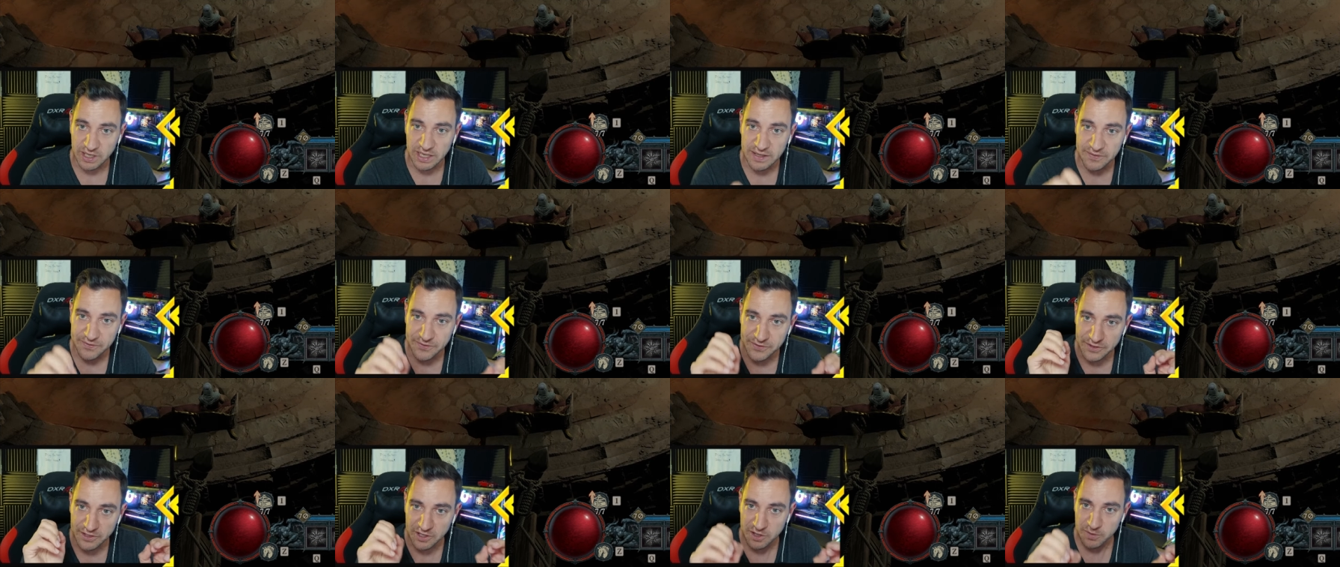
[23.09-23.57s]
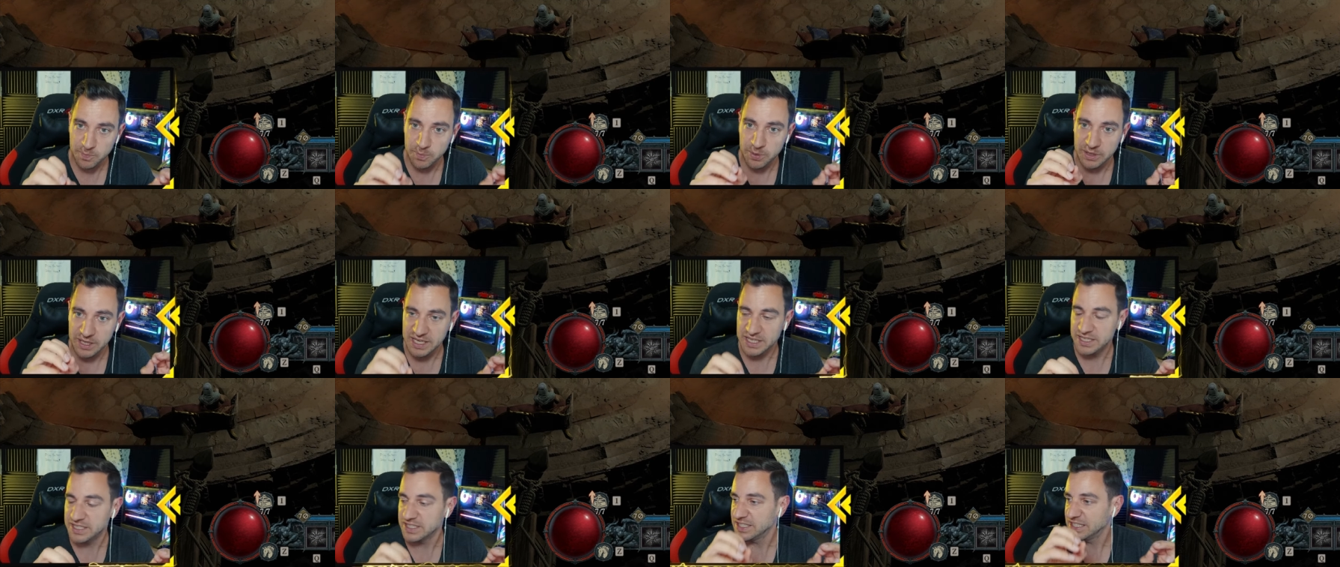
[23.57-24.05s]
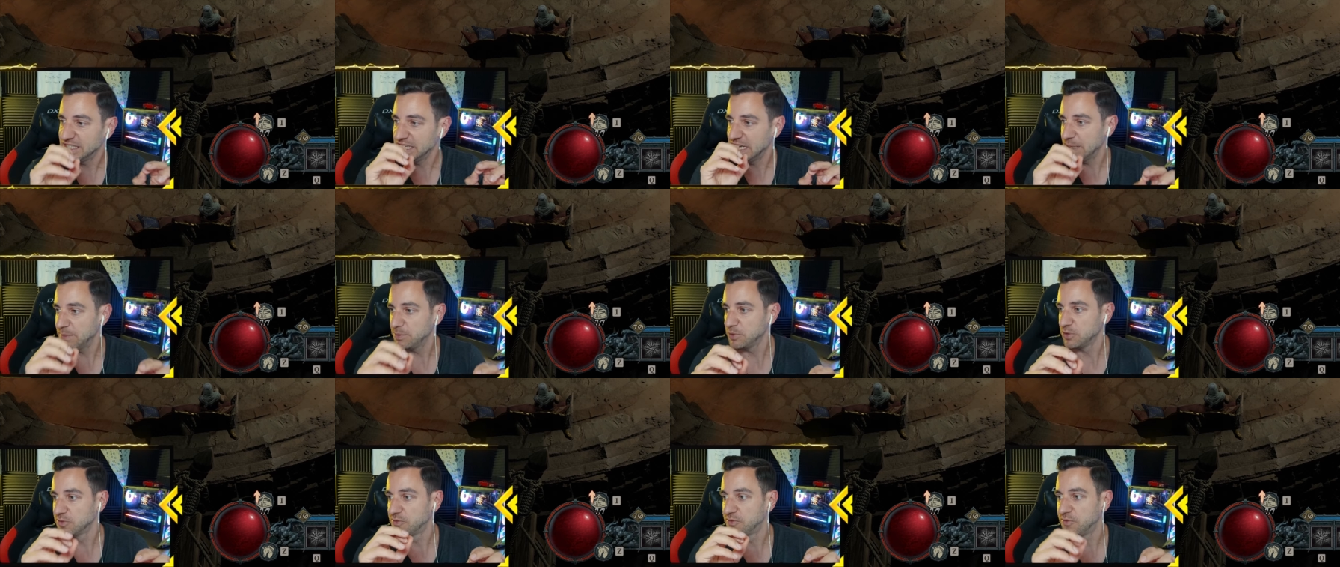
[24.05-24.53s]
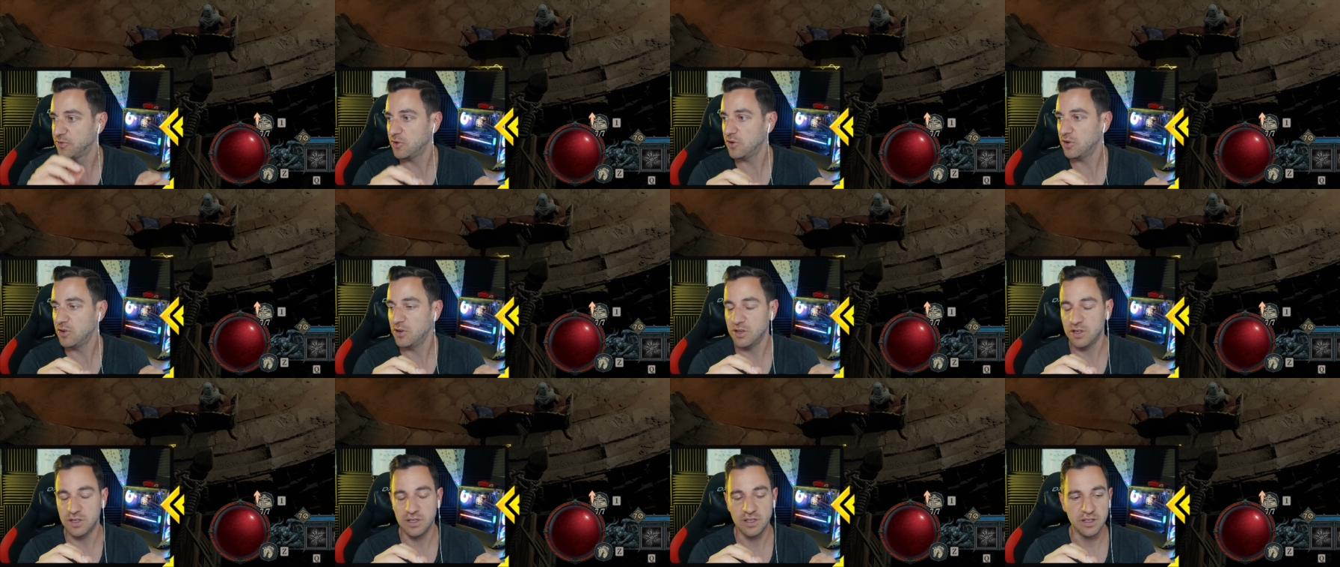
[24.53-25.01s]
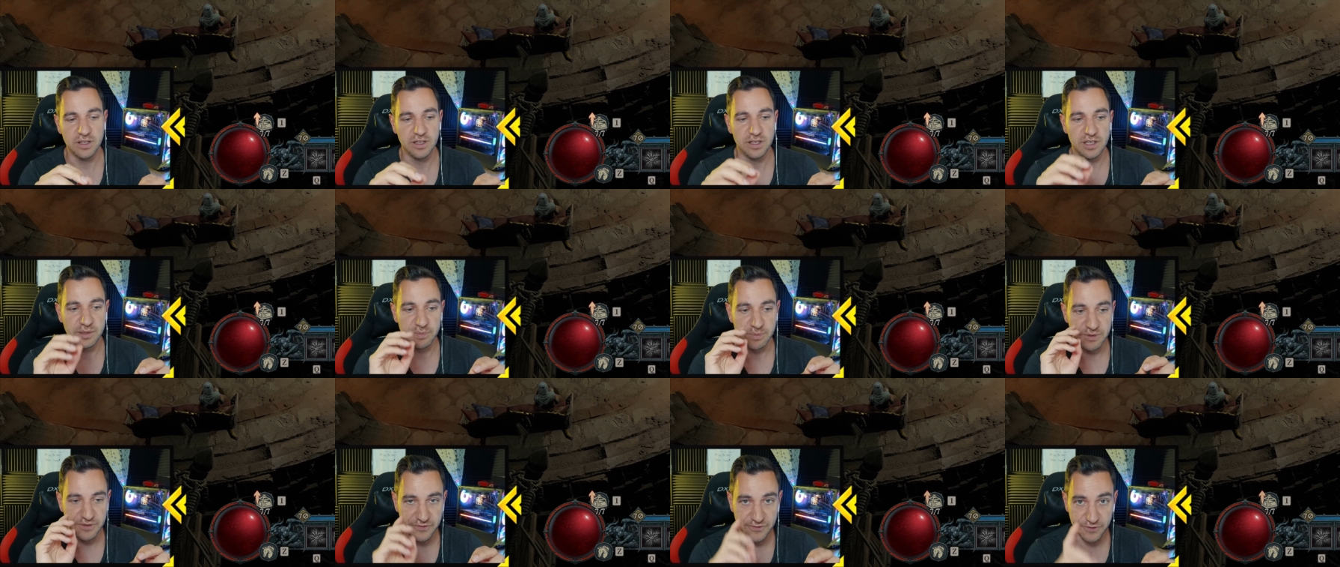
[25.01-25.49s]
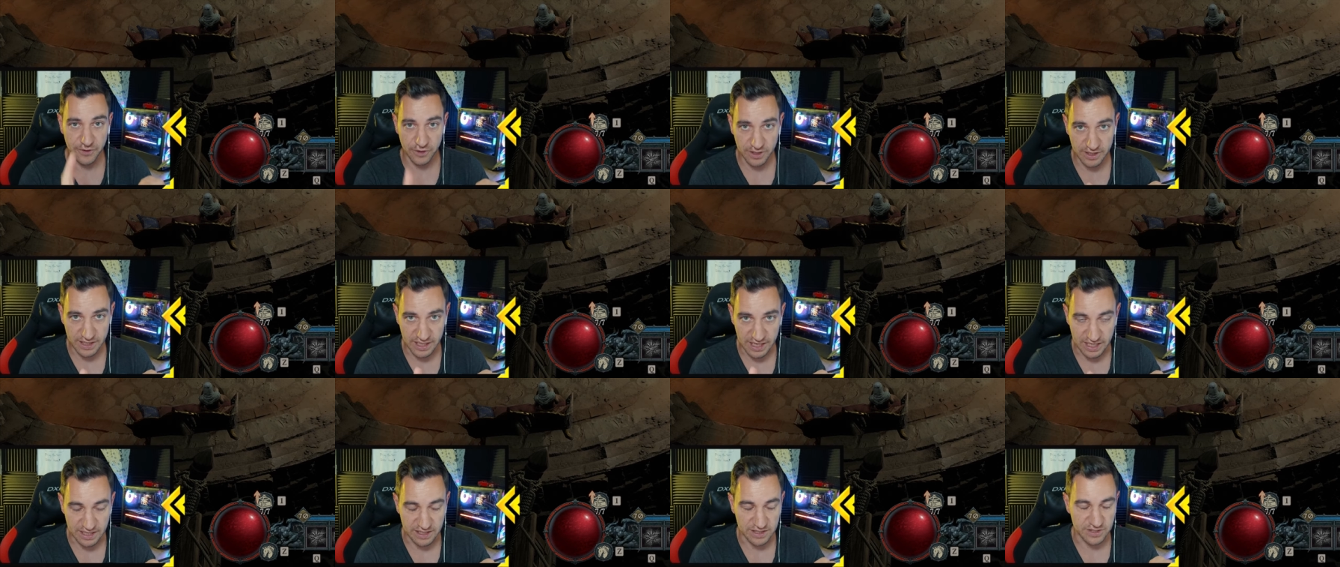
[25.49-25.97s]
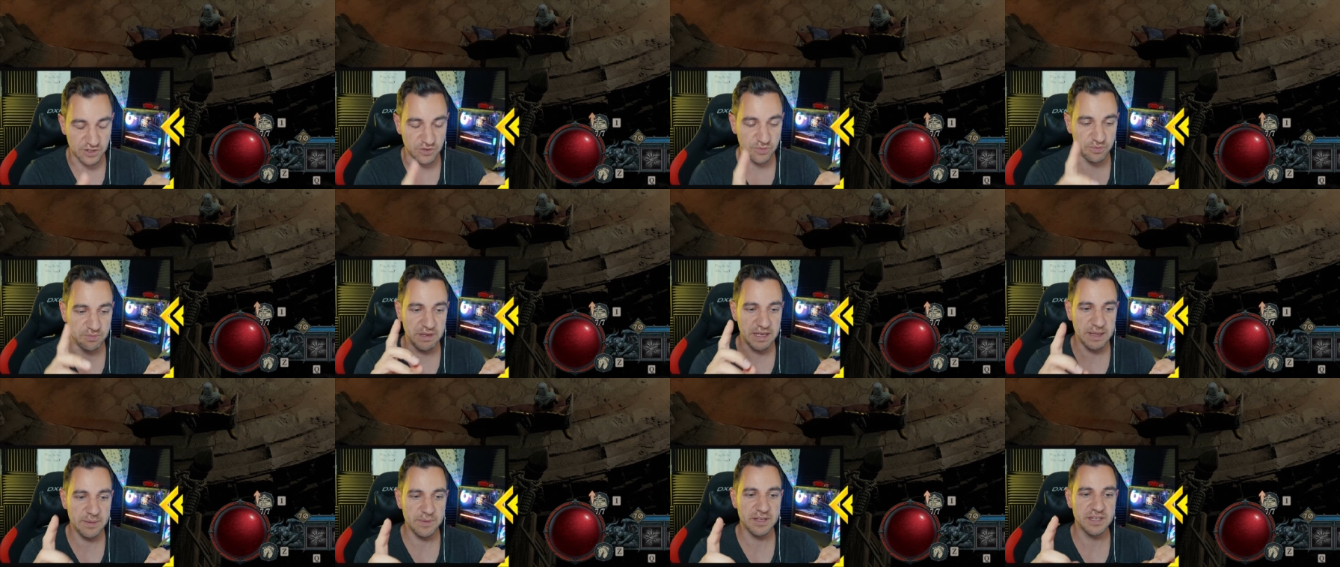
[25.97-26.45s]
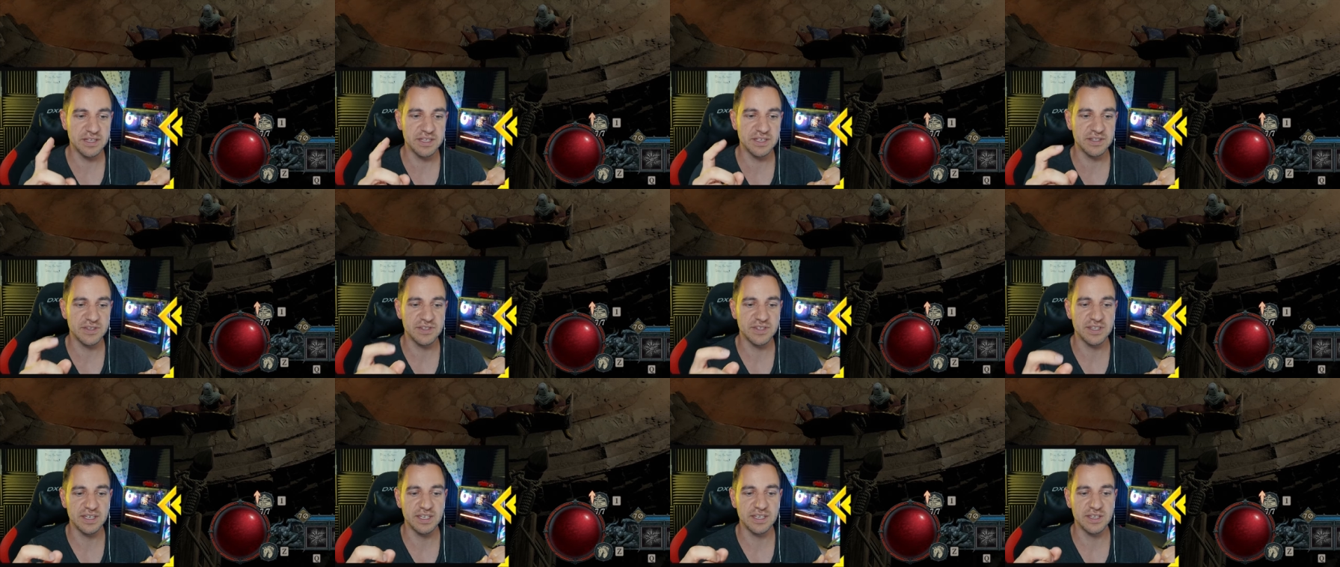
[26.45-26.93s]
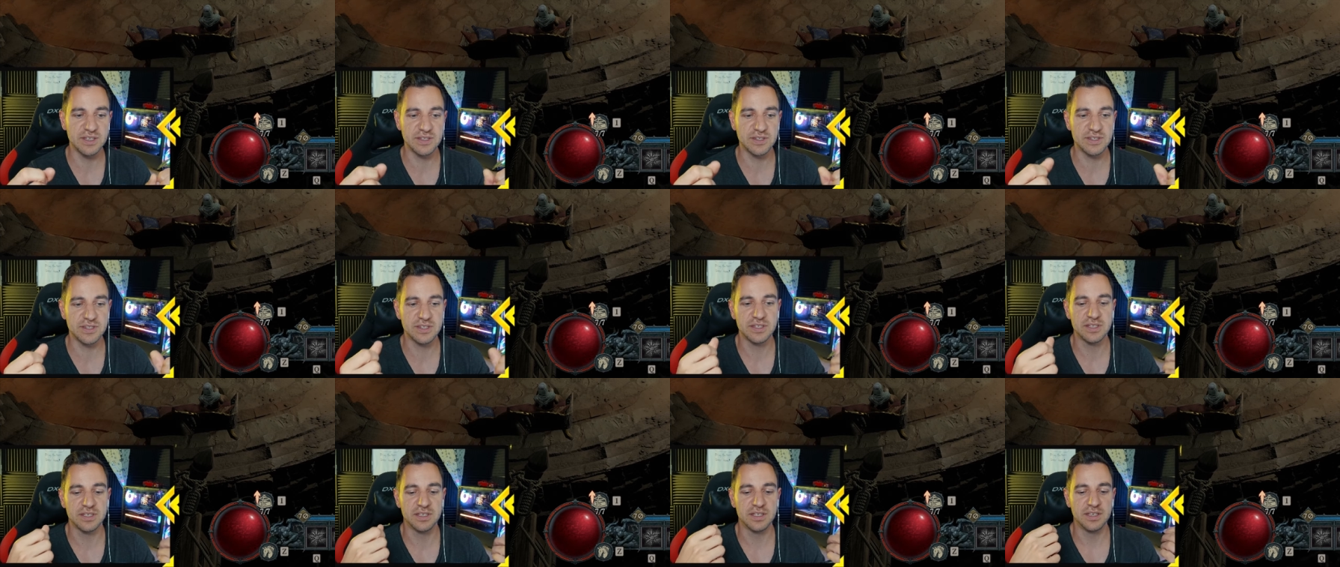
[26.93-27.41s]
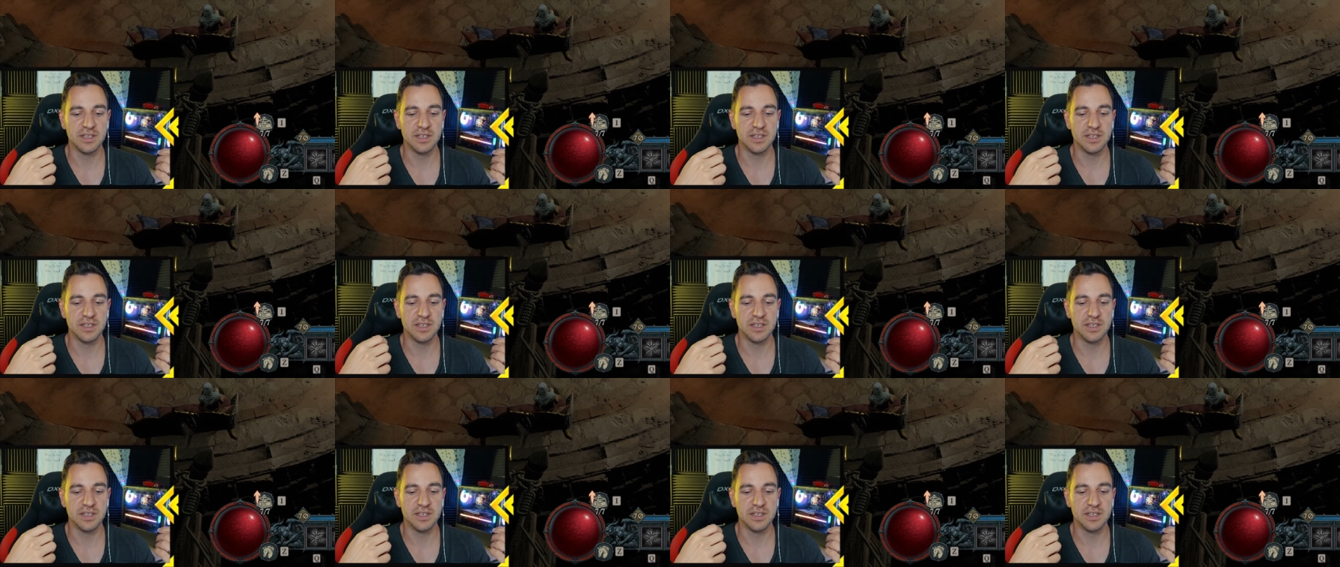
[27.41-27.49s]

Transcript: I have not played Diablo four before that, so maybe this is